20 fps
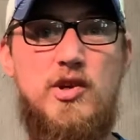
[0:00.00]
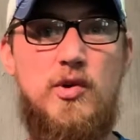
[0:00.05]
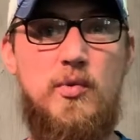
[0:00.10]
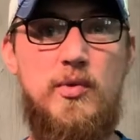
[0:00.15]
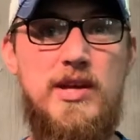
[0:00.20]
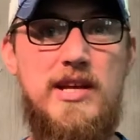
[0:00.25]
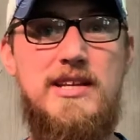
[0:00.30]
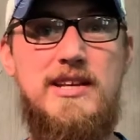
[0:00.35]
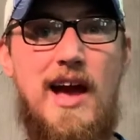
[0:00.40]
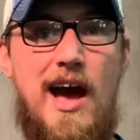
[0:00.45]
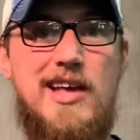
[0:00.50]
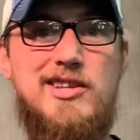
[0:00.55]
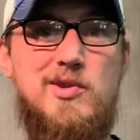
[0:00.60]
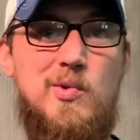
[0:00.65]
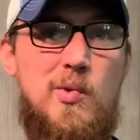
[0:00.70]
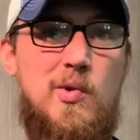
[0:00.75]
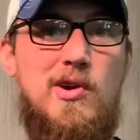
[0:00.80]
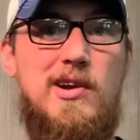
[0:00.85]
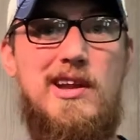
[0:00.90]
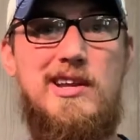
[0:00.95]
to read God's
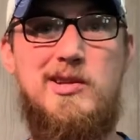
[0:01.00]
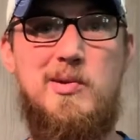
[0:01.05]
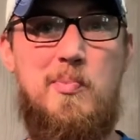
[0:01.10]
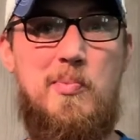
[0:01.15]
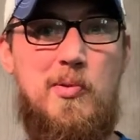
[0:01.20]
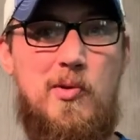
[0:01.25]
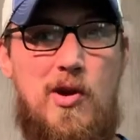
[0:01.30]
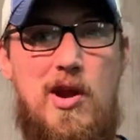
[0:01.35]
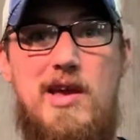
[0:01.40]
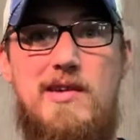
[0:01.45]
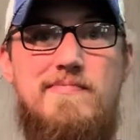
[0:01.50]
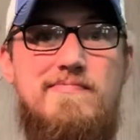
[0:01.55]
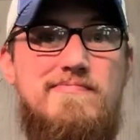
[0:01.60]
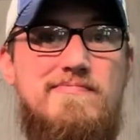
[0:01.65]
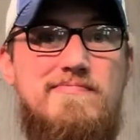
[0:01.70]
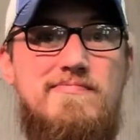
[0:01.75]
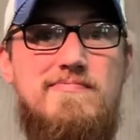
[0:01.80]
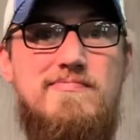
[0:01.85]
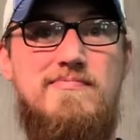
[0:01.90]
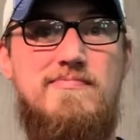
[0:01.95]
word and to pray
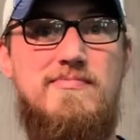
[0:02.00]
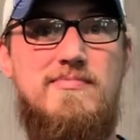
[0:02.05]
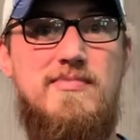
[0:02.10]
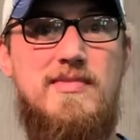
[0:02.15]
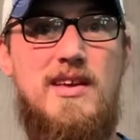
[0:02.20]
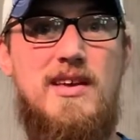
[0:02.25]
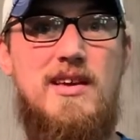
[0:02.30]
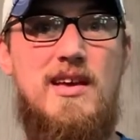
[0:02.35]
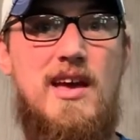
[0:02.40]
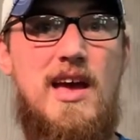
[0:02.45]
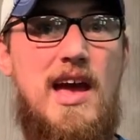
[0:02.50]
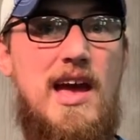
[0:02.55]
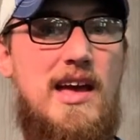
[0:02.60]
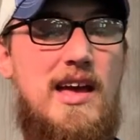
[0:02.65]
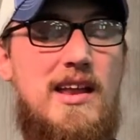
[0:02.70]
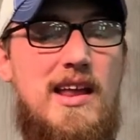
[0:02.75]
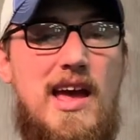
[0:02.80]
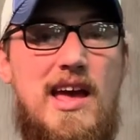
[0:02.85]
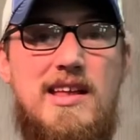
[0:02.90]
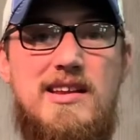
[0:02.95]

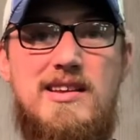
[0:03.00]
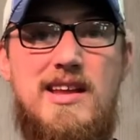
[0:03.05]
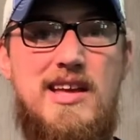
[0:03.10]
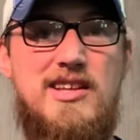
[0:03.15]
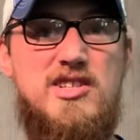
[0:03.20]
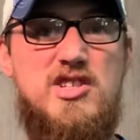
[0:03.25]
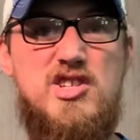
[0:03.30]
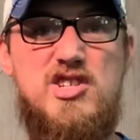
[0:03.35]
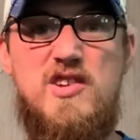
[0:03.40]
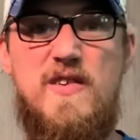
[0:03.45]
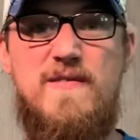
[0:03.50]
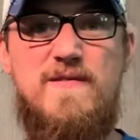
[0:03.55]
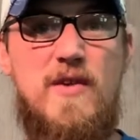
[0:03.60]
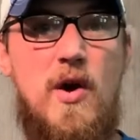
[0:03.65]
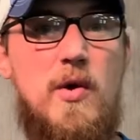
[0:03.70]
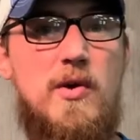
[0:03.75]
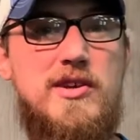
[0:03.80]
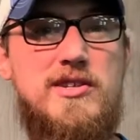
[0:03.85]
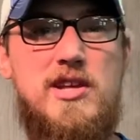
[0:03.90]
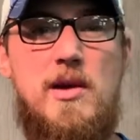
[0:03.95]
and just to
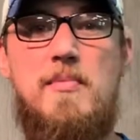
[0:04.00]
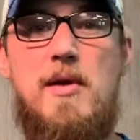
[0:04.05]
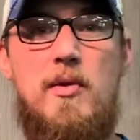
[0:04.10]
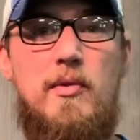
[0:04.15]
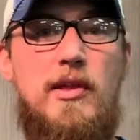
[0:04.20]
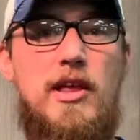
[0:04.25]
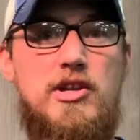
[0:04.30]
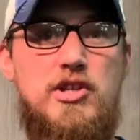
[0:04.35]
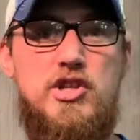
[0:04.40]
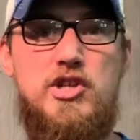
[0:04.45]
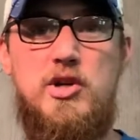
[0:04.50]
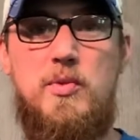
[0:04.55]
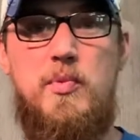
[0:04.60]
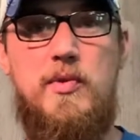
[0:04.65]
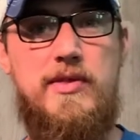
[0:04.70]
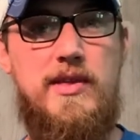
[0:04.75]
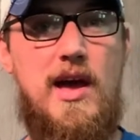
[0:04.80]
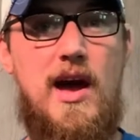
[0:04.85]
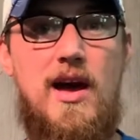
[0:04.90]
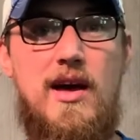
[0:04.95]
focus on my relationship
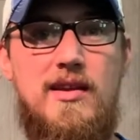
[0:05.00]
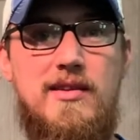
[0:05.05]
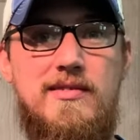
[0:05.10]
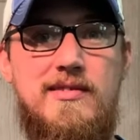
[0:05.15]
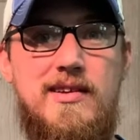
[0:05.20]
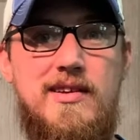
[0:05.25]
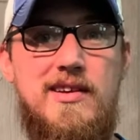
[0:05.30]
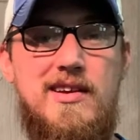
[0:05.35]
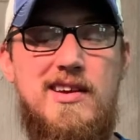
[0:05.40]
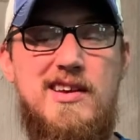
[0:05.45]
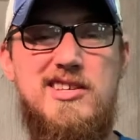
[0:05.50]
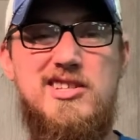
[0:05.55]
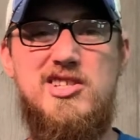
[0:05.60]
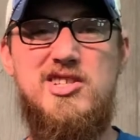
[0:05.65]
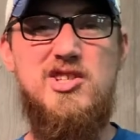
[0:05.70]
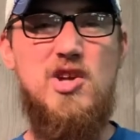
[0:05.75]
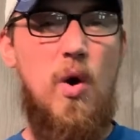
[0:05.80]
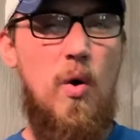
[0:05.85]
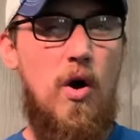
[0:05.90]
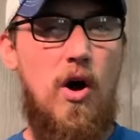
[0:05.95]
with God.
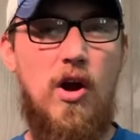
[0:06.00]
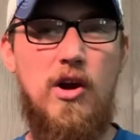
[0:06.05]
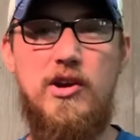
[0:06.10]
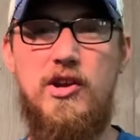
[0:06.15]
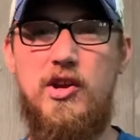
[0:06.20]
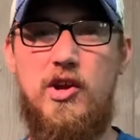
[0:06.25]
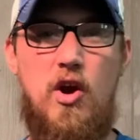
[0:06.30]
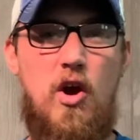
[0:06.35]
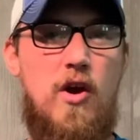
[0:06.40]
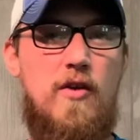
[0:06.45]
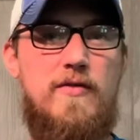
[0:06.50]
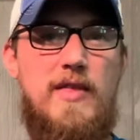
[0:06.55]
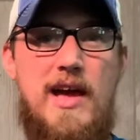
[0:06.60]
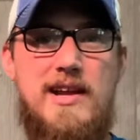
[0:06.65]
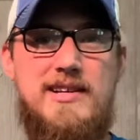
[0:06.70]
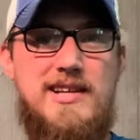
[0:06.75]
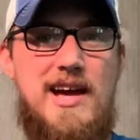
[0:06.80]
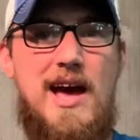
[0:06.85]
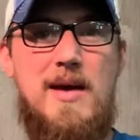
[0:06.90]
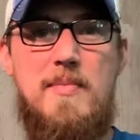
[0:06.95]
So hard to carve
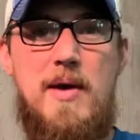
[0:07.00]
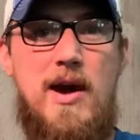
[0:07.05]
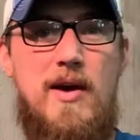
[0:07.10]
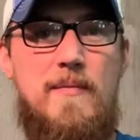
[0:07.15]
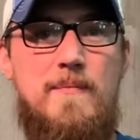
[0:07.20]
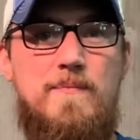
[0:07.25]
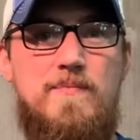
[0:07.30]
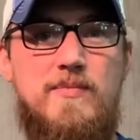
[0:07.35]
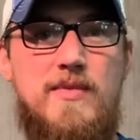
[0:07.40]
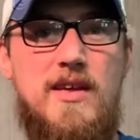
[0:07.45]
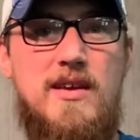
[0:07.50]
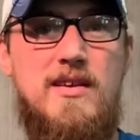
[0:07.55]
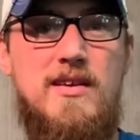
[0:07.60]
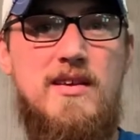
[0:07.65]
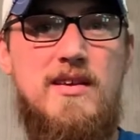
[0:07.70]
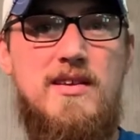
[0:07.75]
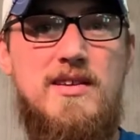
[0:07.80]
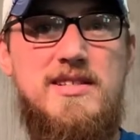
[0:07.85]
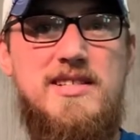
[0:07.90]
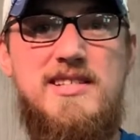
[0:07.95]
that time out.
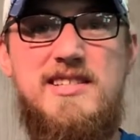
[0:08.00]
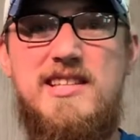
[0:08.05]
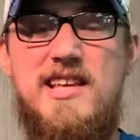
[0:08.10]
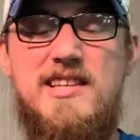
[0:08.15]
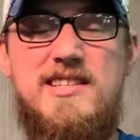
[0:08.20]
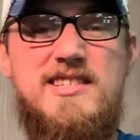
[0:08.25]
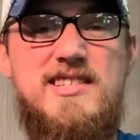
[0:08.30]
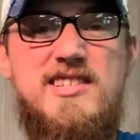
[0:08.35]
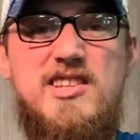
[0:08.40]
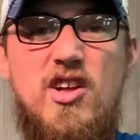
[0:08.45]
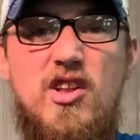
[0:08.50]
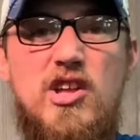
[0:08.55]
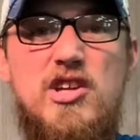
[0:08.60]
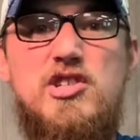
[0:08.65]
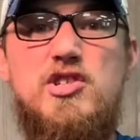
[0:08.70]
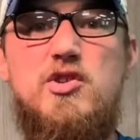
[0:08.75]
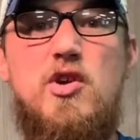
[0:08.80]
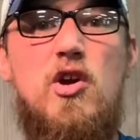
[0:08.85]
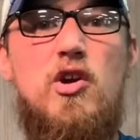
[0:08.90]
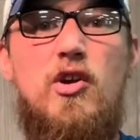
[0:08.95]
It's still a
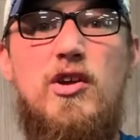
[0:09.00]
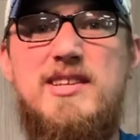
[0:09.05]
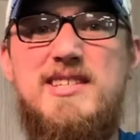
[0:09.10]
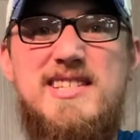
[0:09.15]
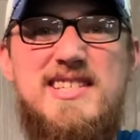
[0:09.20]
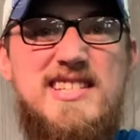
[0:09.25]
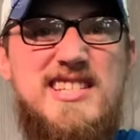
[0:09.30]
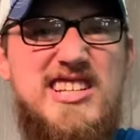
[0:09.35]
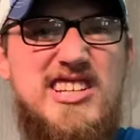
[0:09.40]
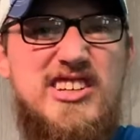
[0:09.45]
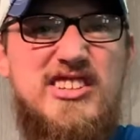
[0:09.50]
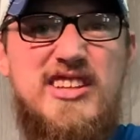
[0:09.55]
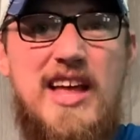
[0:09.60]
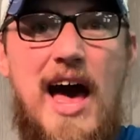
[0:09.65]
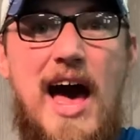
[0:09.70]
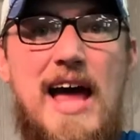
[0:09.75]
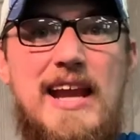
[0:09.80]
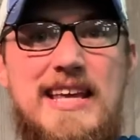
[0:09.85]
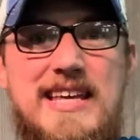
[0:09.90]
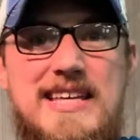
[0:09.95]
struggle. It's still
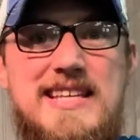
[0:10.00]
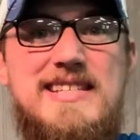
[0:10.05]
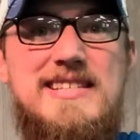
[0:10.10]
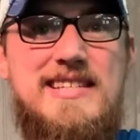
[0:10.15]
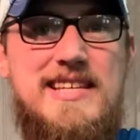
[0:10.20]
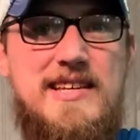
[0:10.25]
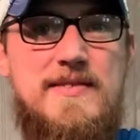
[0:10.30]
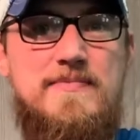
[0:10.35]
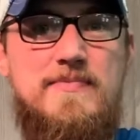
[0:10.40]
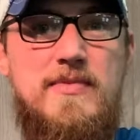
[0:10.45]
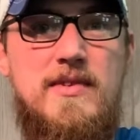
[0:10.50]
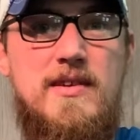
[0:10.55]
not easy.